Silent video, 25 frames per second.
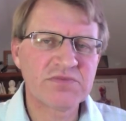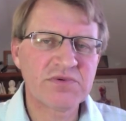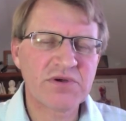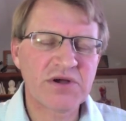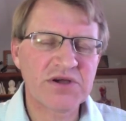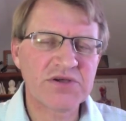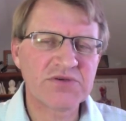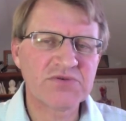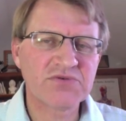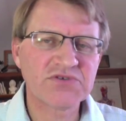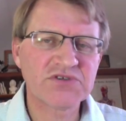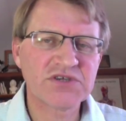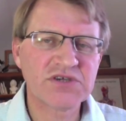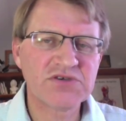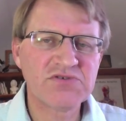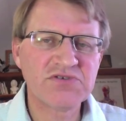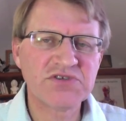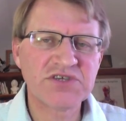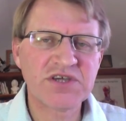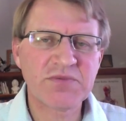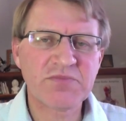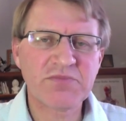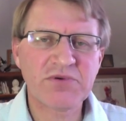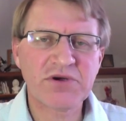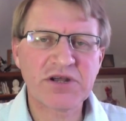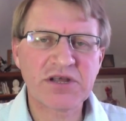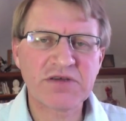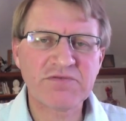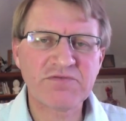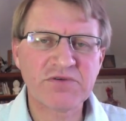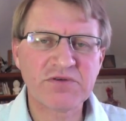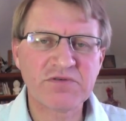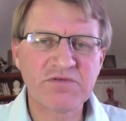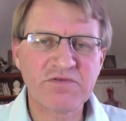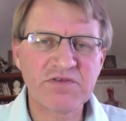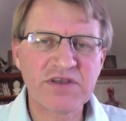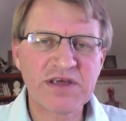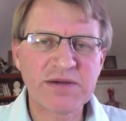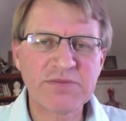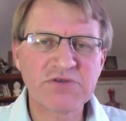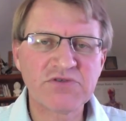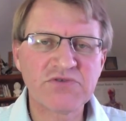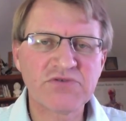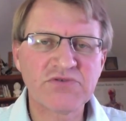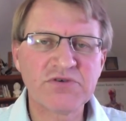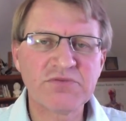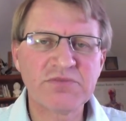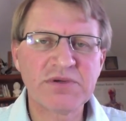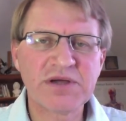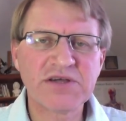I also use that product for
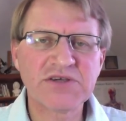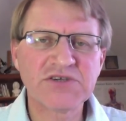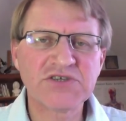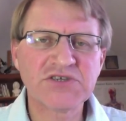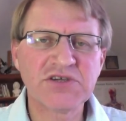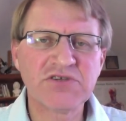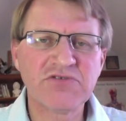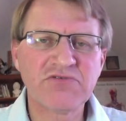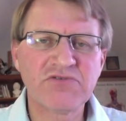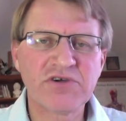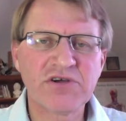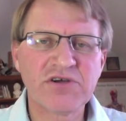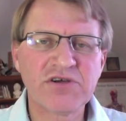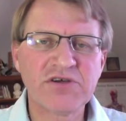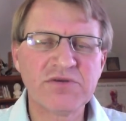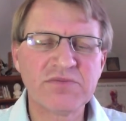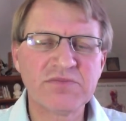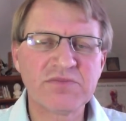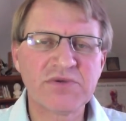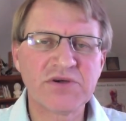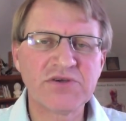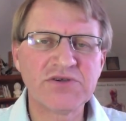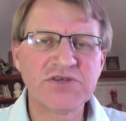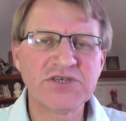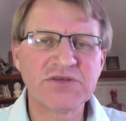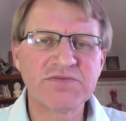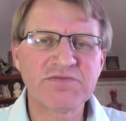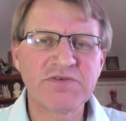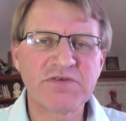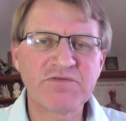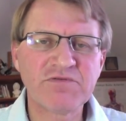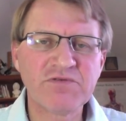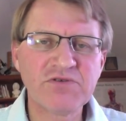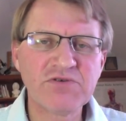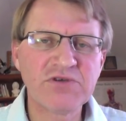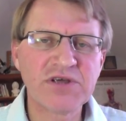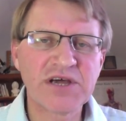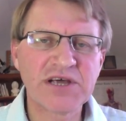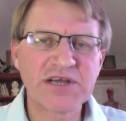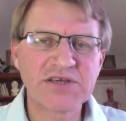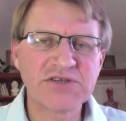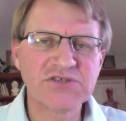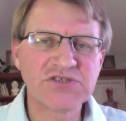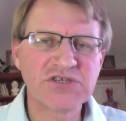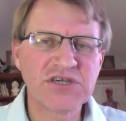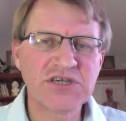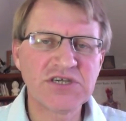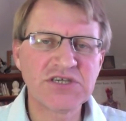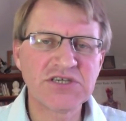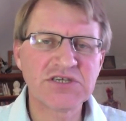inflammatory bowel syndrome. I use it for food
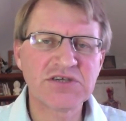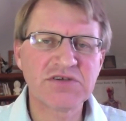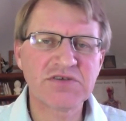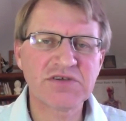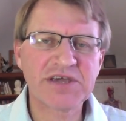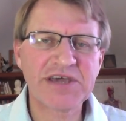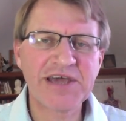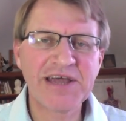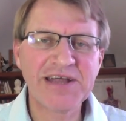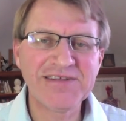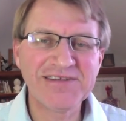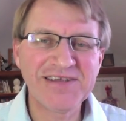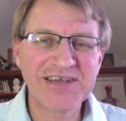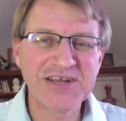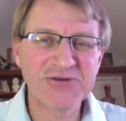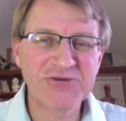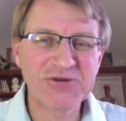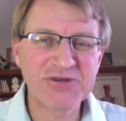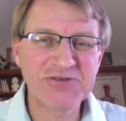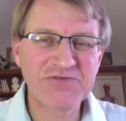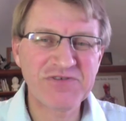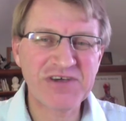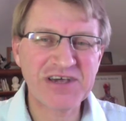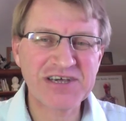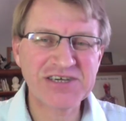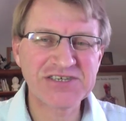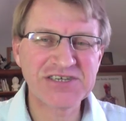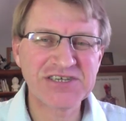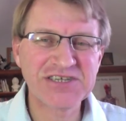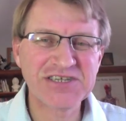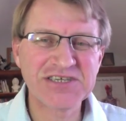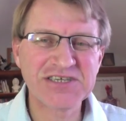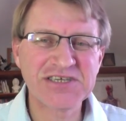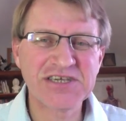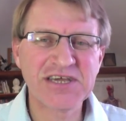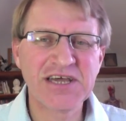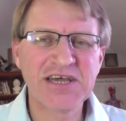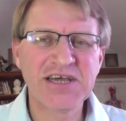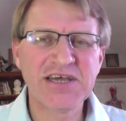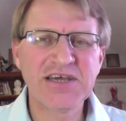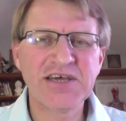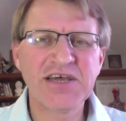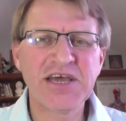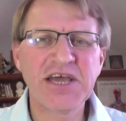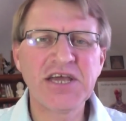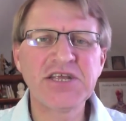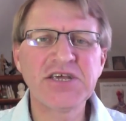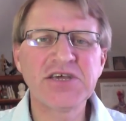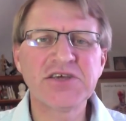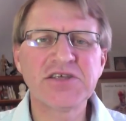allergies, candida infections,
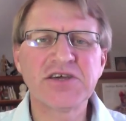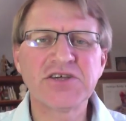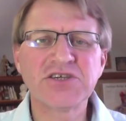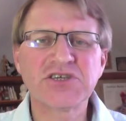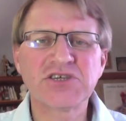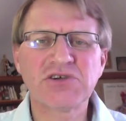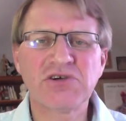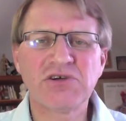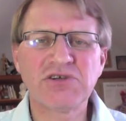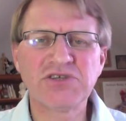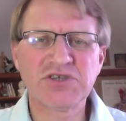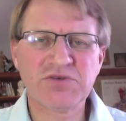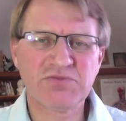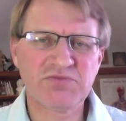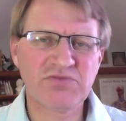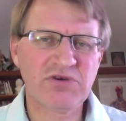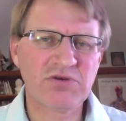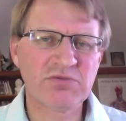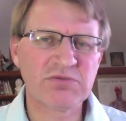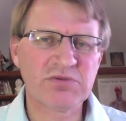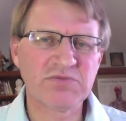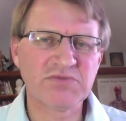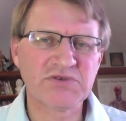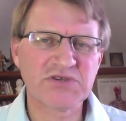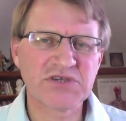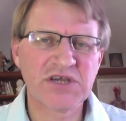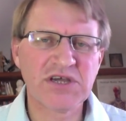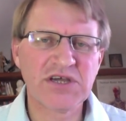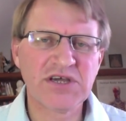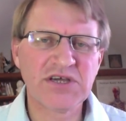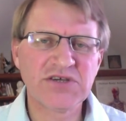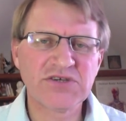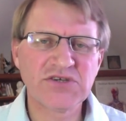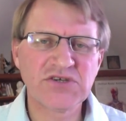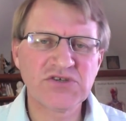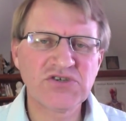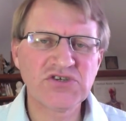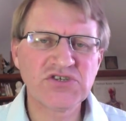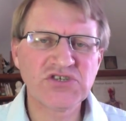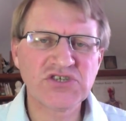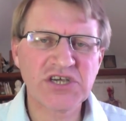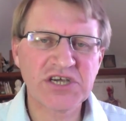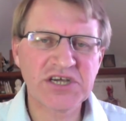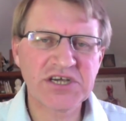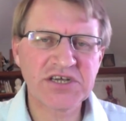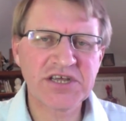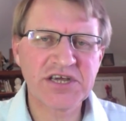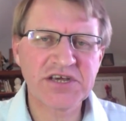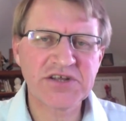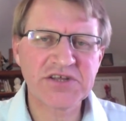any of those kinds of problems. So just check
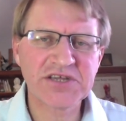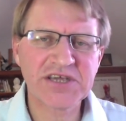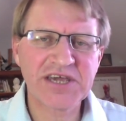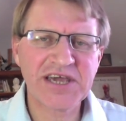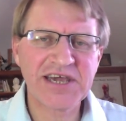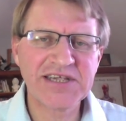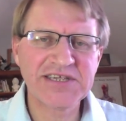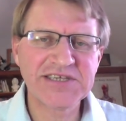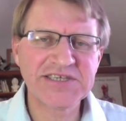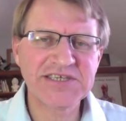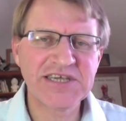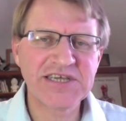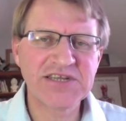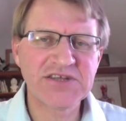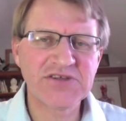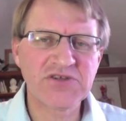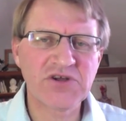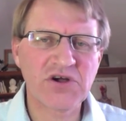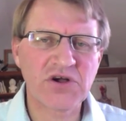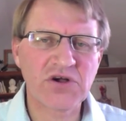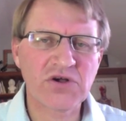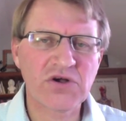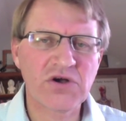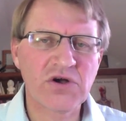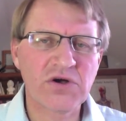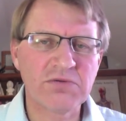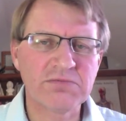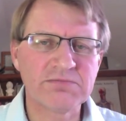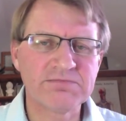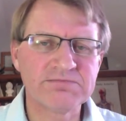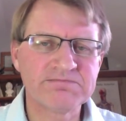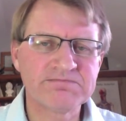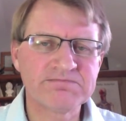it out at canxida.com.